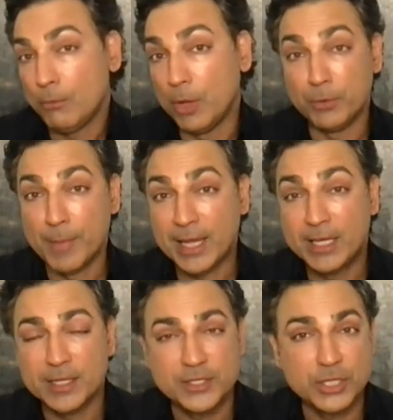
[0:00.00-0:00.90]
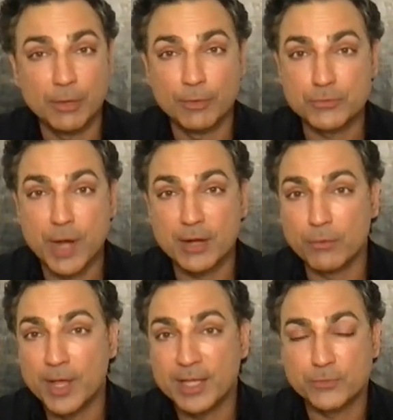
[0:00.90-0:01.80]
Well, with my kids, you know, it's right
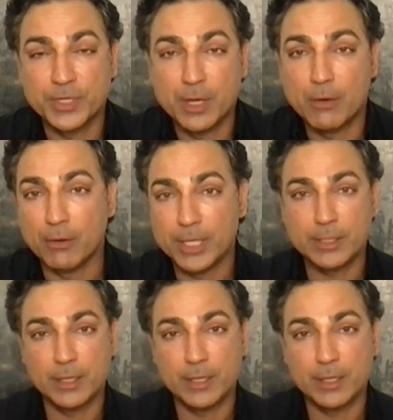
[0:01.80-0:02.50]
away, as we know it.